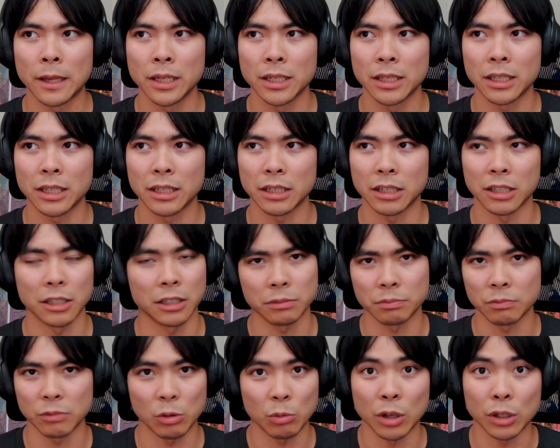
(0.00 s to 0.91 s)

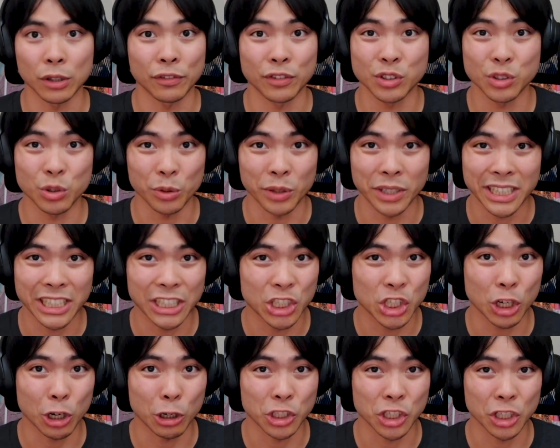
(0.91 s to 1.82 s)
Waldorf Astoria can
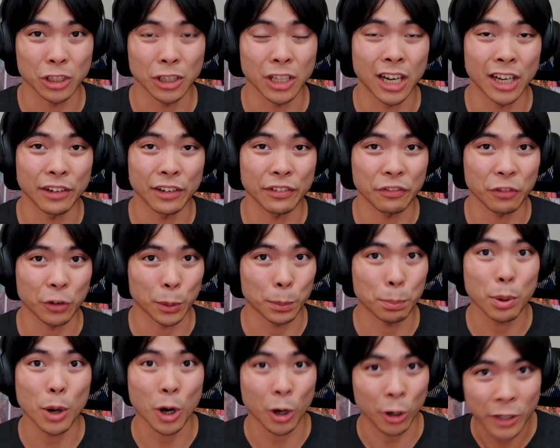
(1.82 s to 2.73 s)
charge a lot for
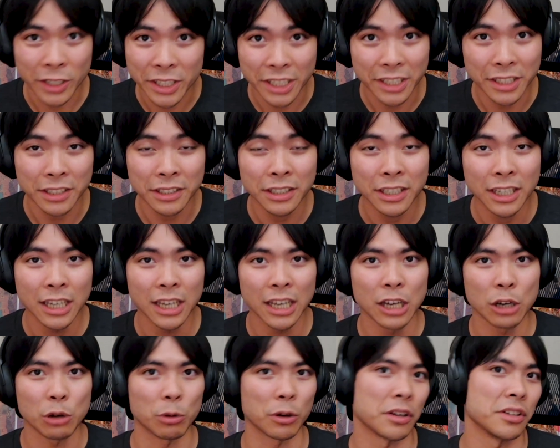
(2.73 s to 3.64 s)
parking,
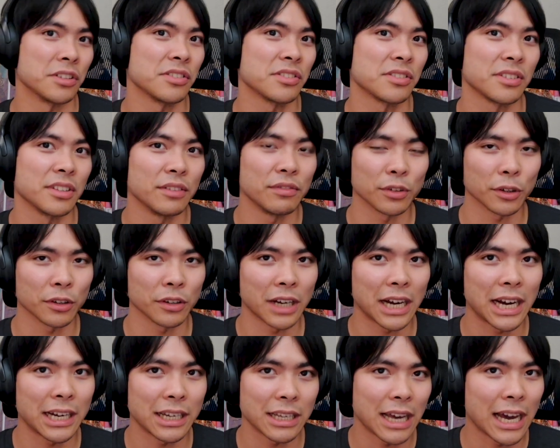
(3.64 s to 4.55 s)
whereas if you're a
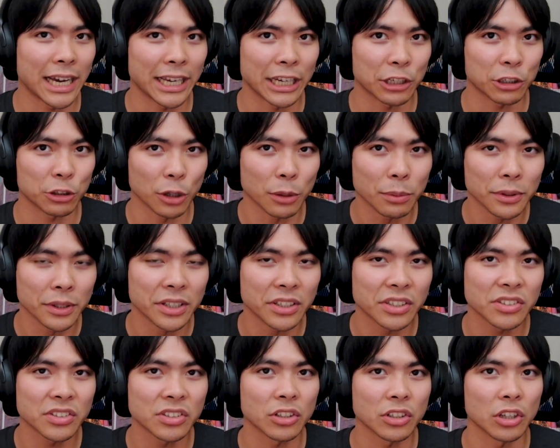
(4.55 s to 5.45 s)
Hyatt
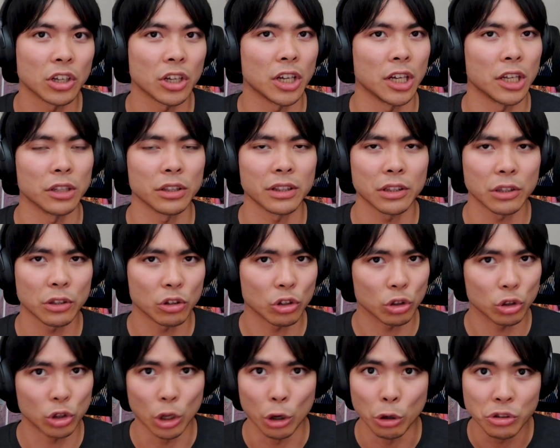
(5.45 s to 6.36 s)
globalist,
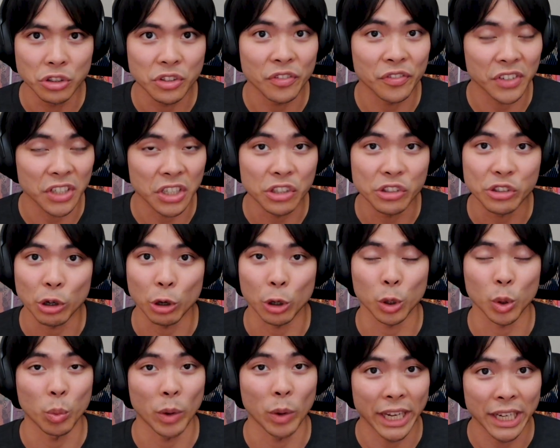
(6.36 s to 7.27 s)
those fees are
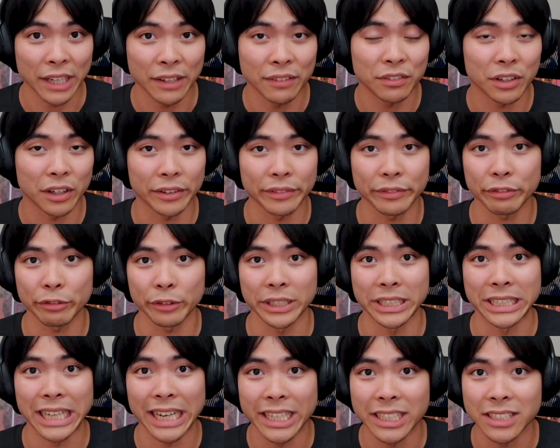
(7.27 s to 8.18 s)
waived on free
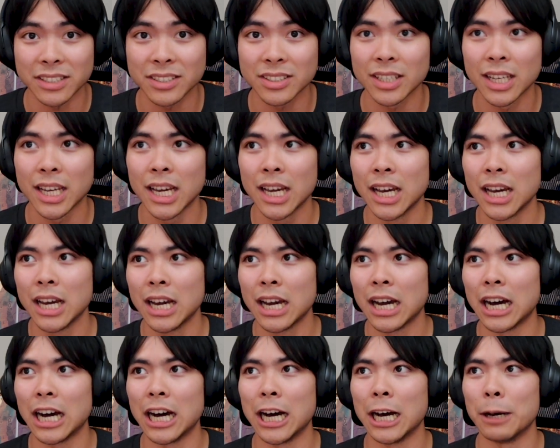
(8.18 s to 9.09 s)
nights.
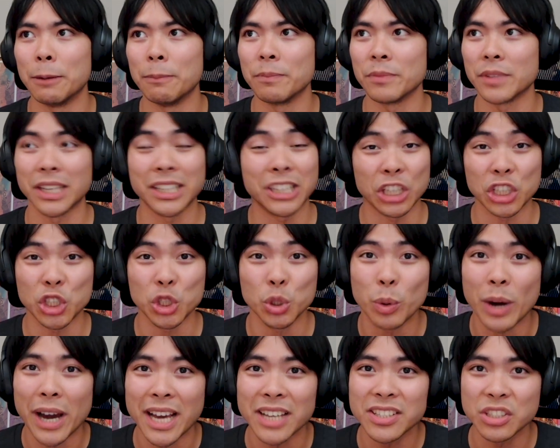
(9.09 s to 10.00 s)
In the
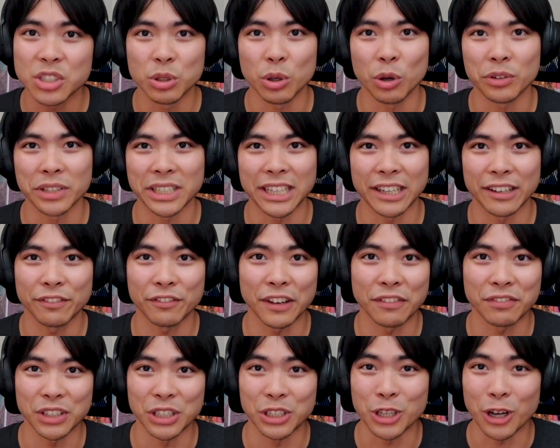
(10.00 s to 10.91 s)
US, you only get
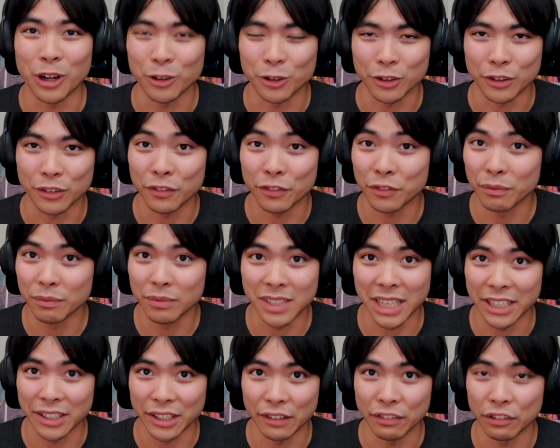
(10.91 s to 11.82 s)
$50
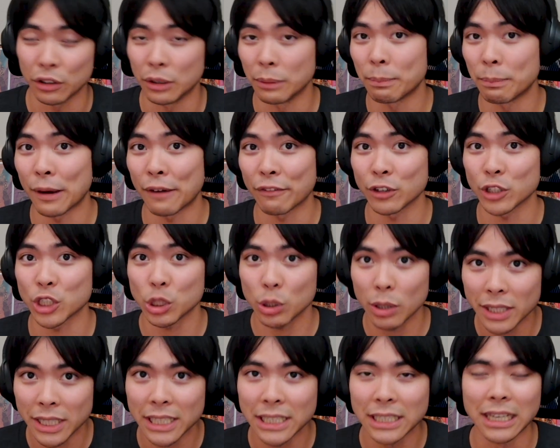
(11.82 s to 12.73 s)
daily food and beverage
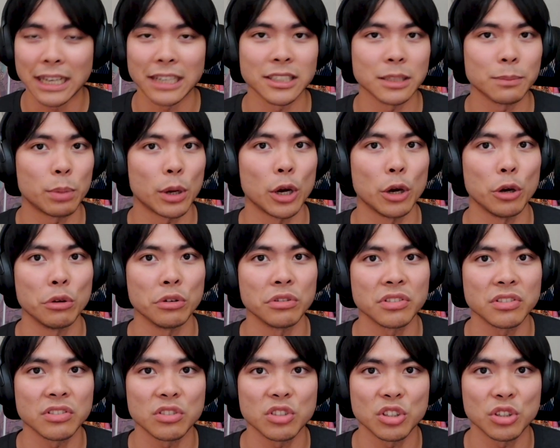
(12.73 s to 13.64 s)
credit as
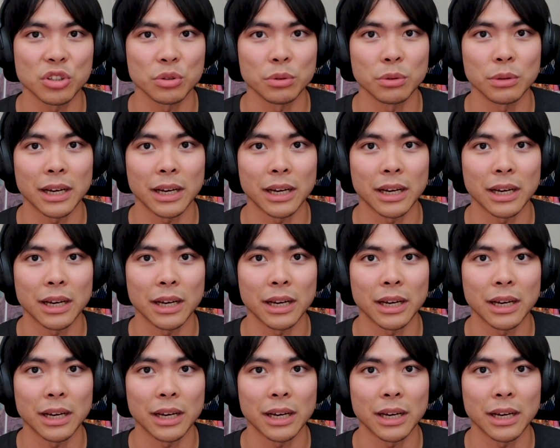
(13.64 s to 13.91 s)
opposed to